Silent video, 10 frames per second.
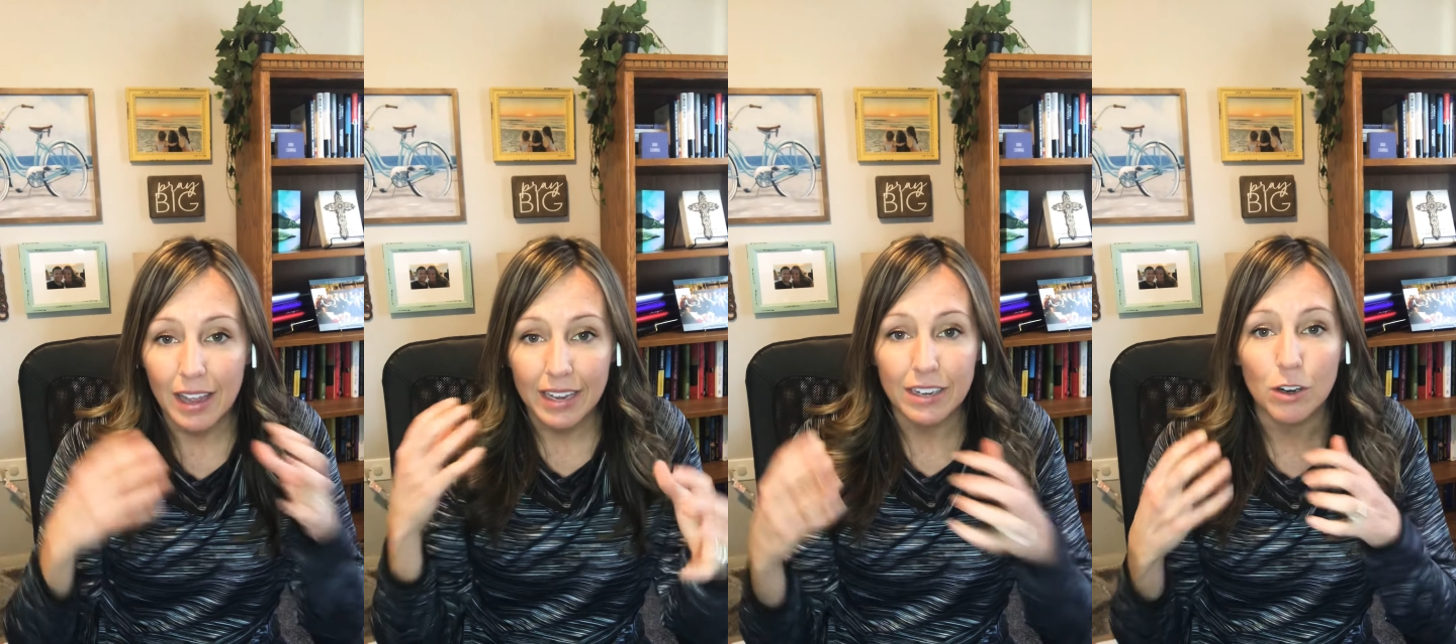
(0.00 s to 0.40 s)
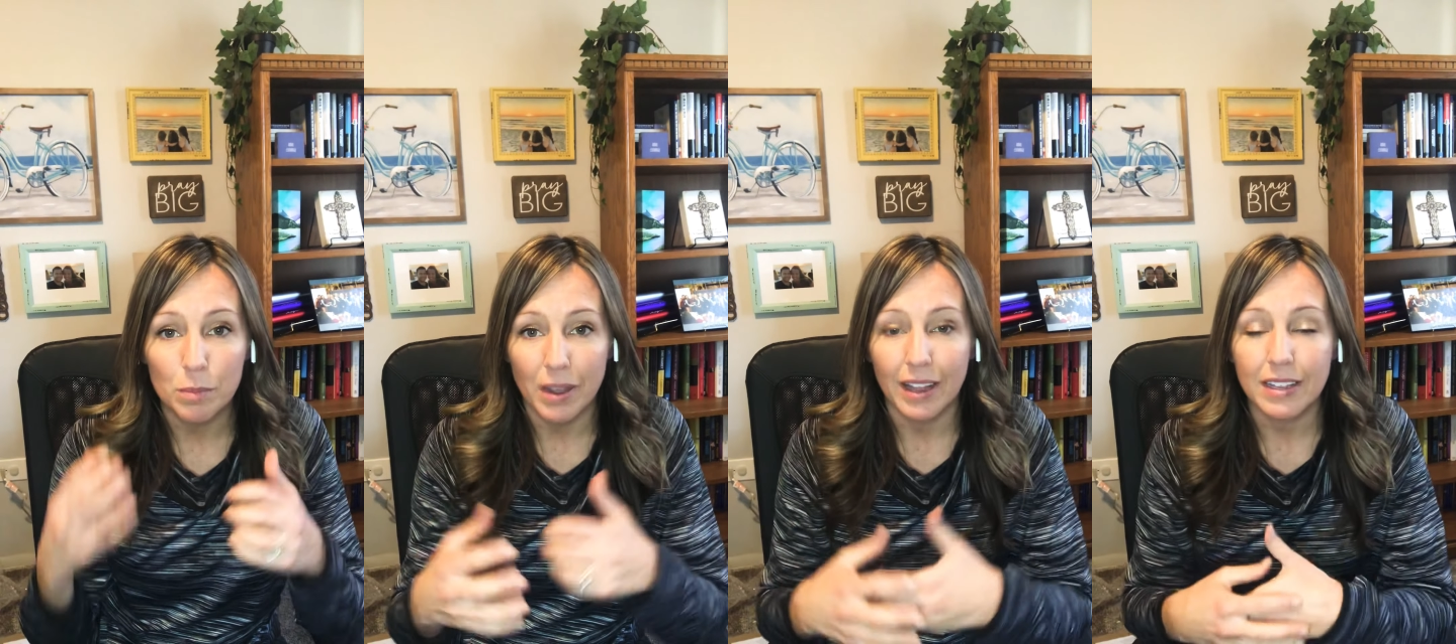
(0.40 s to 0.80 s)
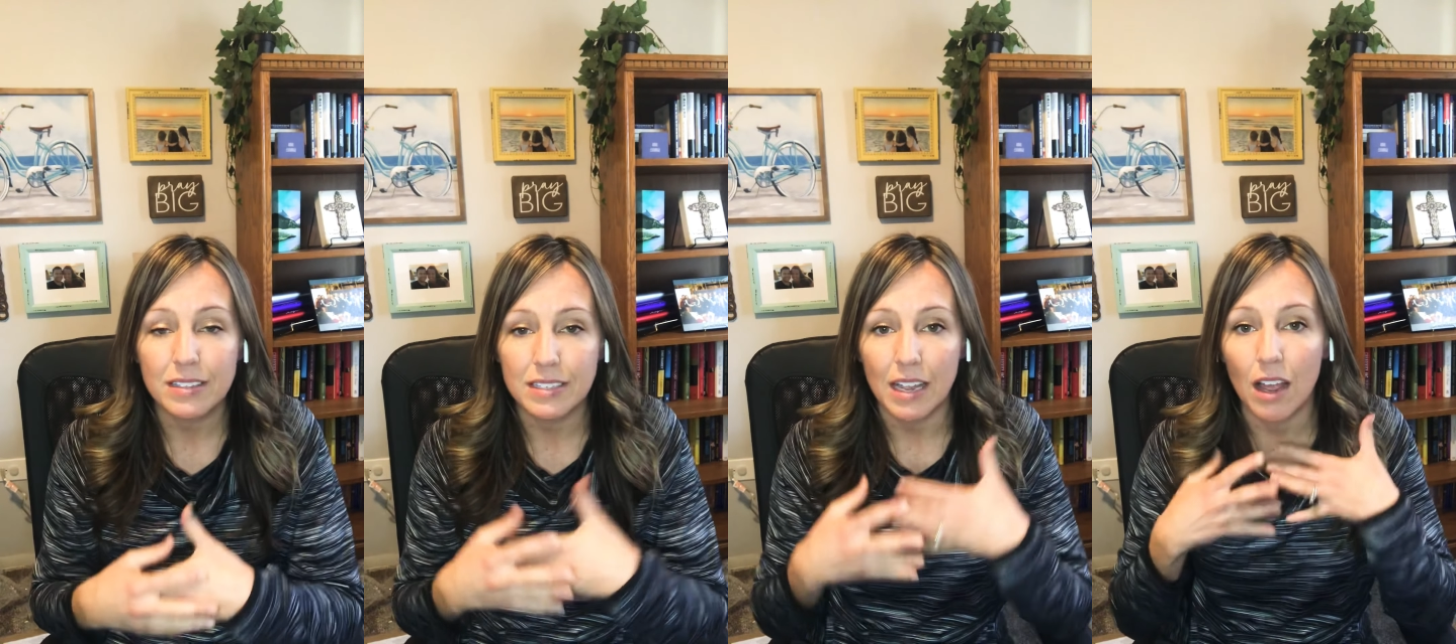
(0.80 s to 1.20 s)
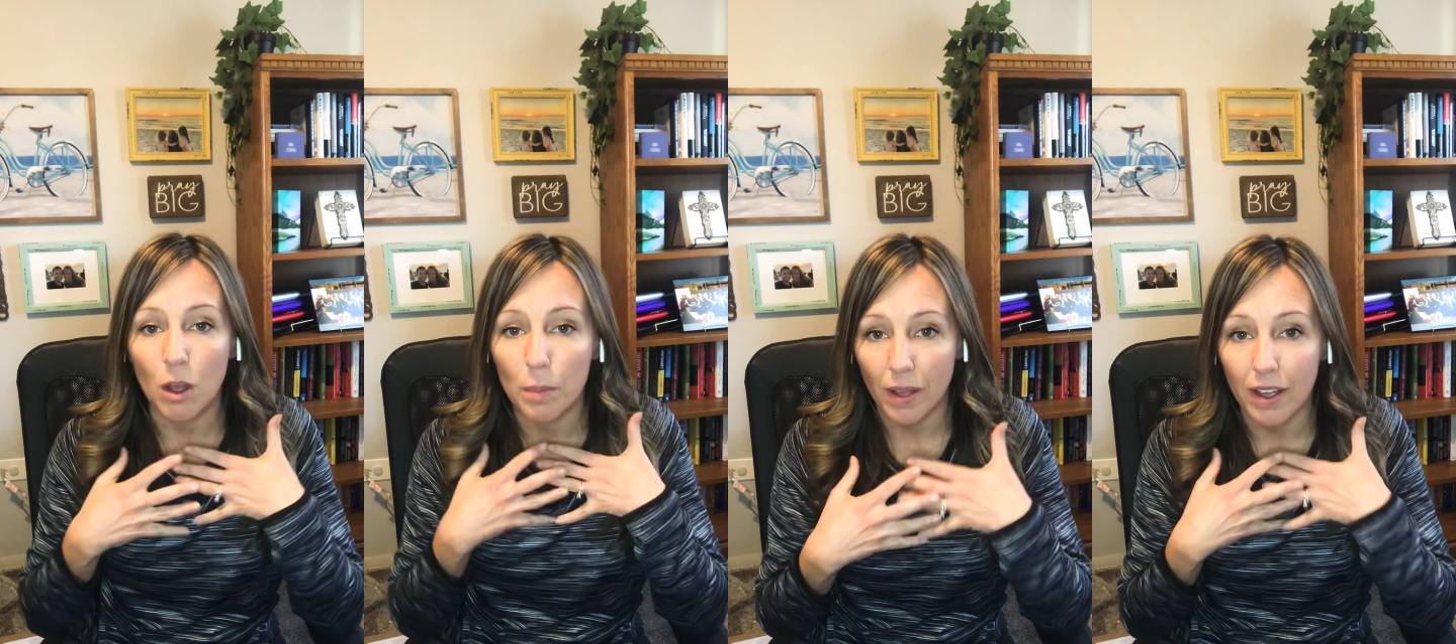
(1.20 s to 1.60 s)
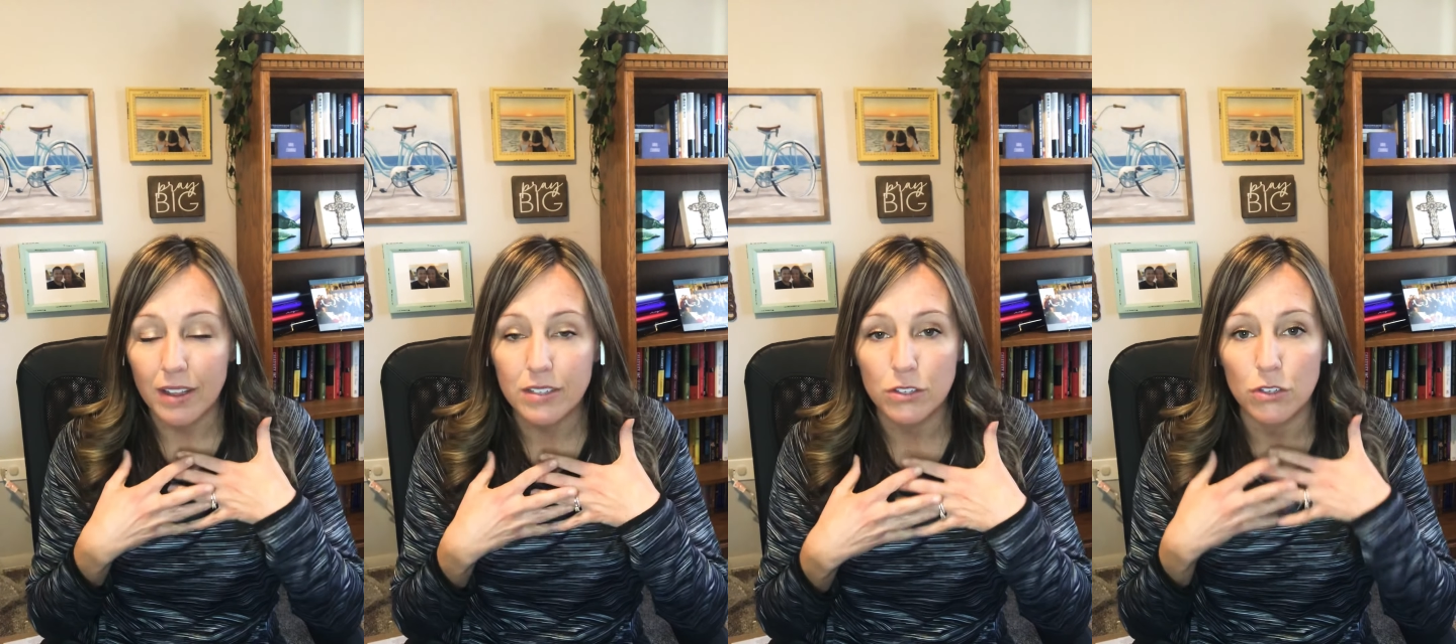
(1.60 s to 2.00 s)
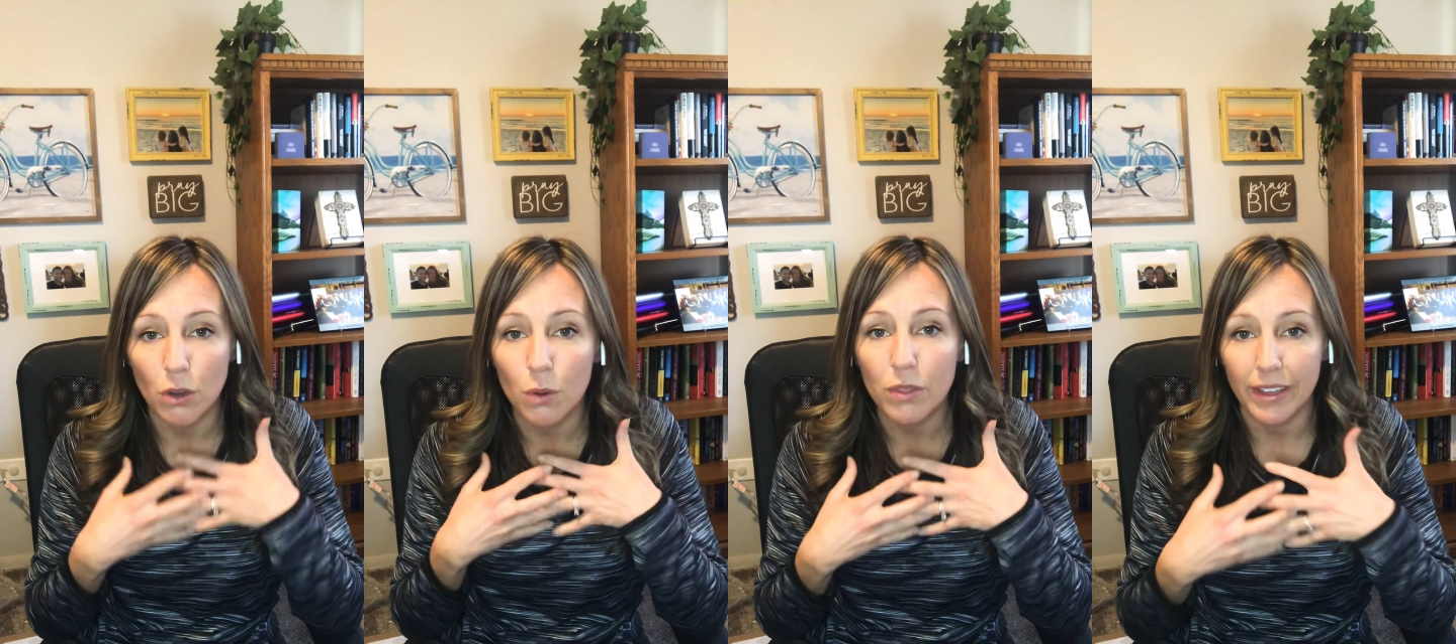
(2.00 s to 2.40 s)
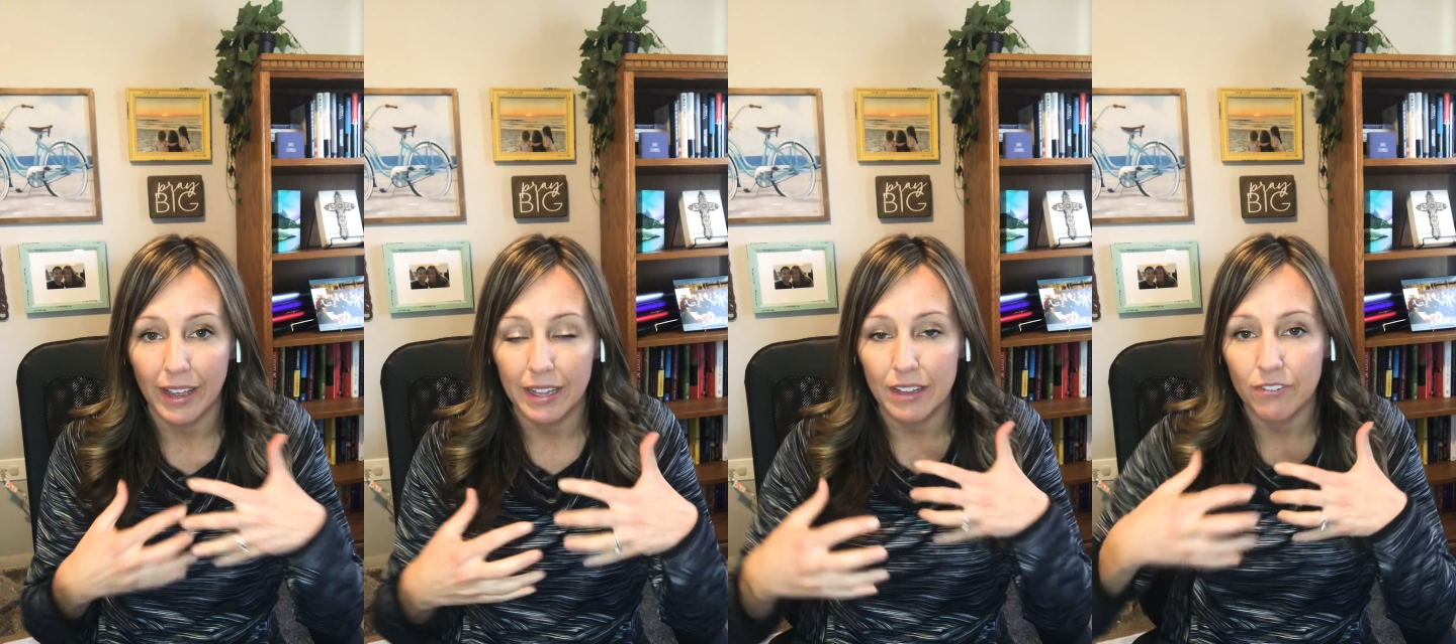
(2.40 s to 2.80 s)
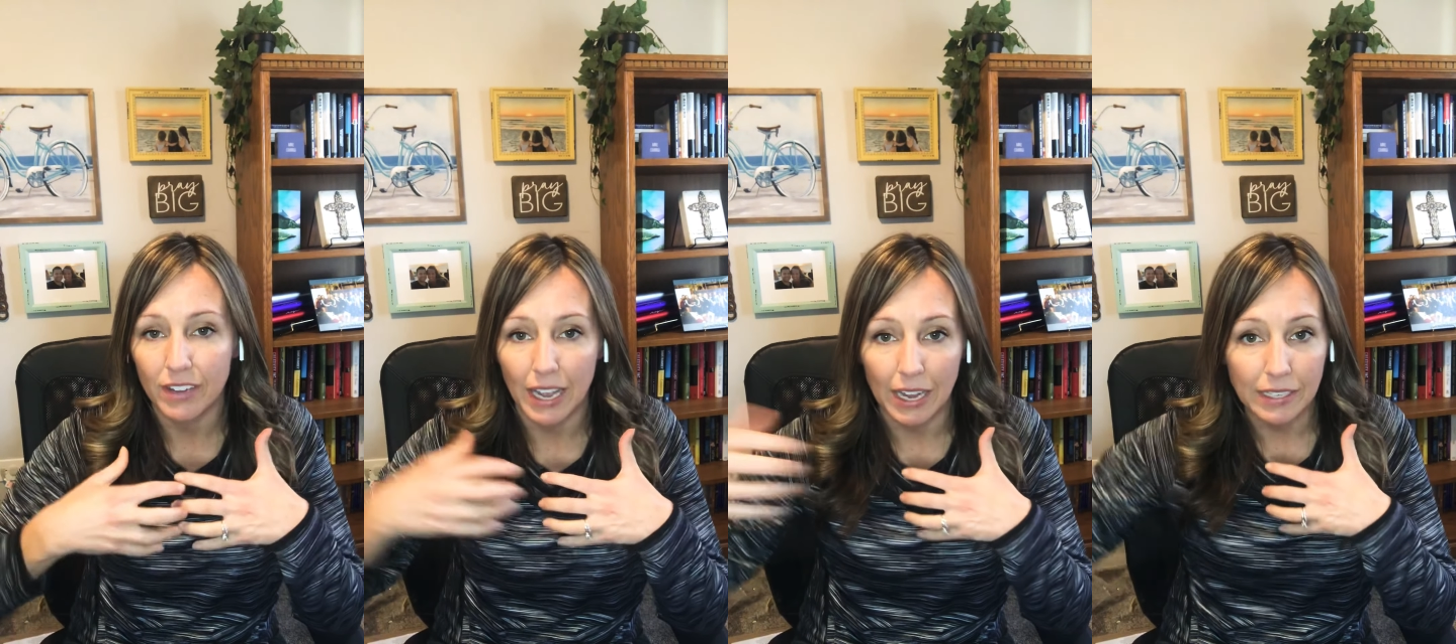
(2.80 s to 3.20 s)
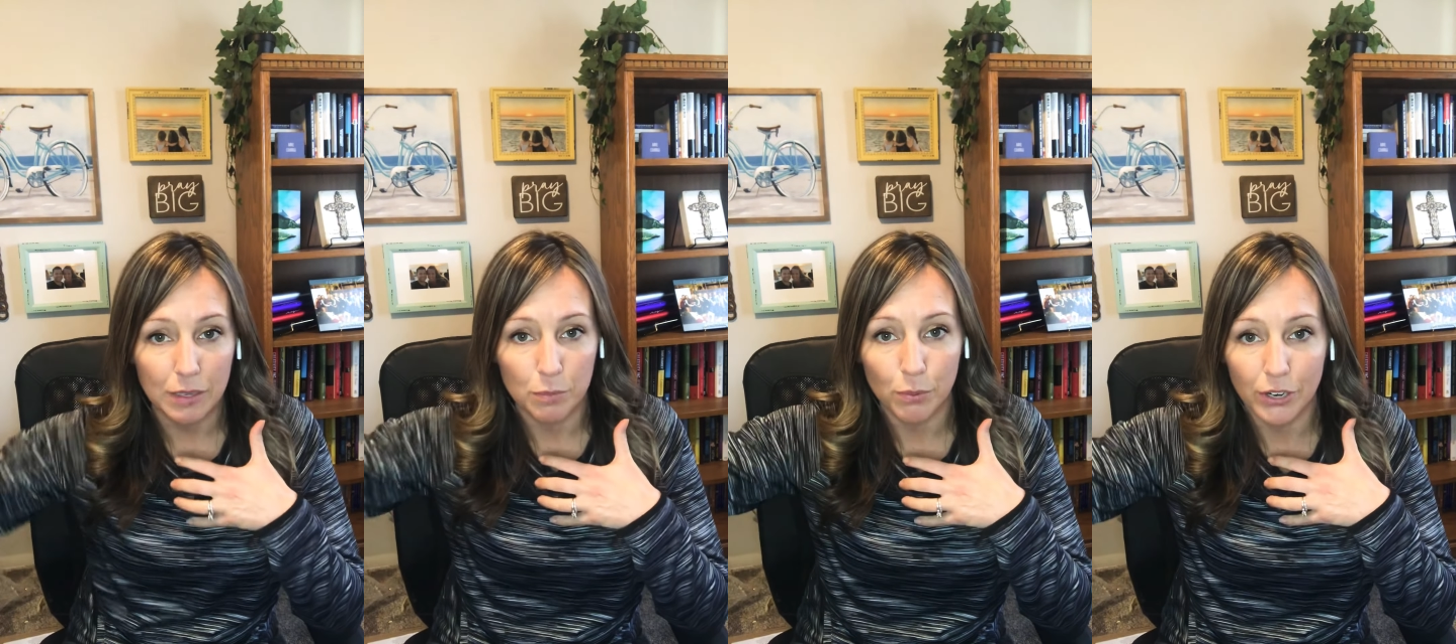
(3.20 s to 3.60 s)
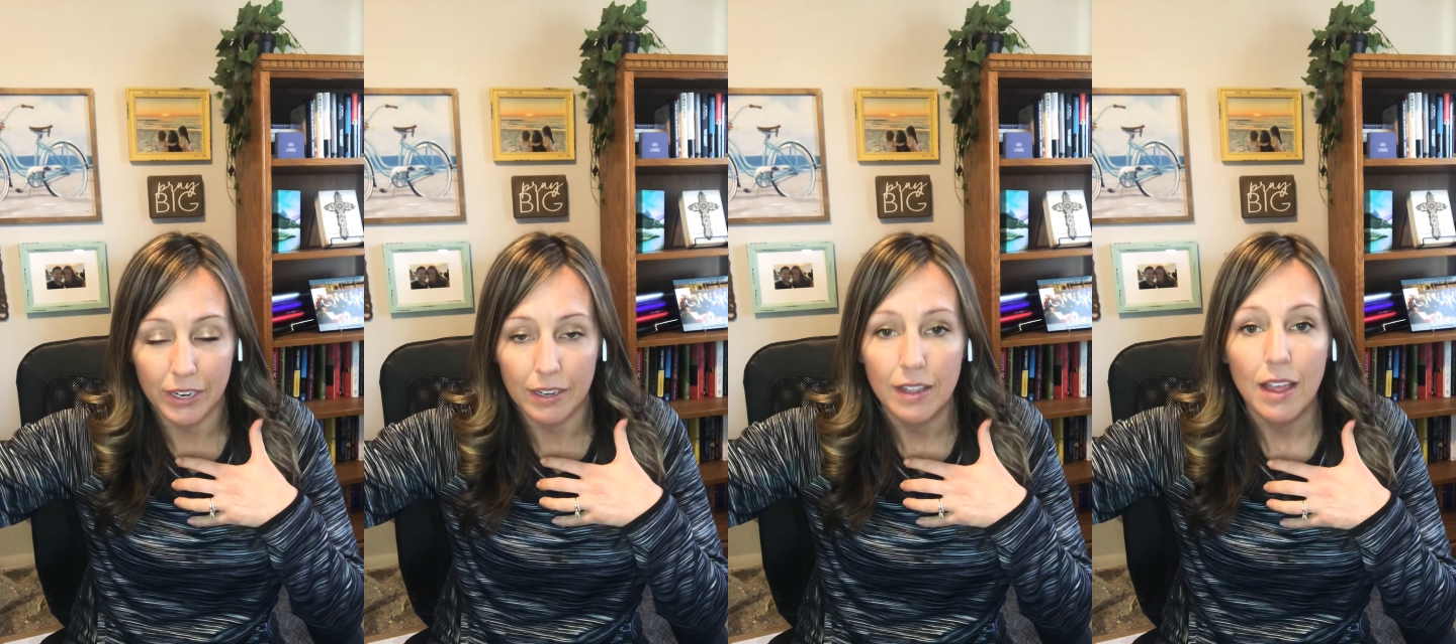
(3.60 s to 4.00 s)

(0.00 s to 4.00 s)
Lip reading: in our minds to help us know that if God can bring